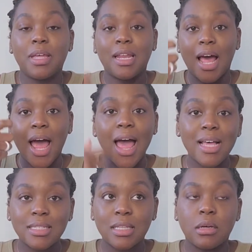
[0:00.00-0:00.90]
and I
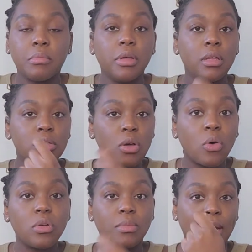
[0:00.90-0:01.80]
asked them,
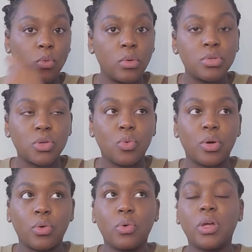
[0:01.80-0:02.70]
told them like what was
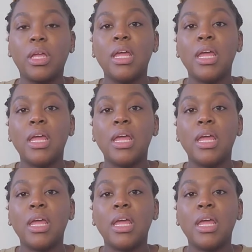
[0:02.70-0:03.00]
going on.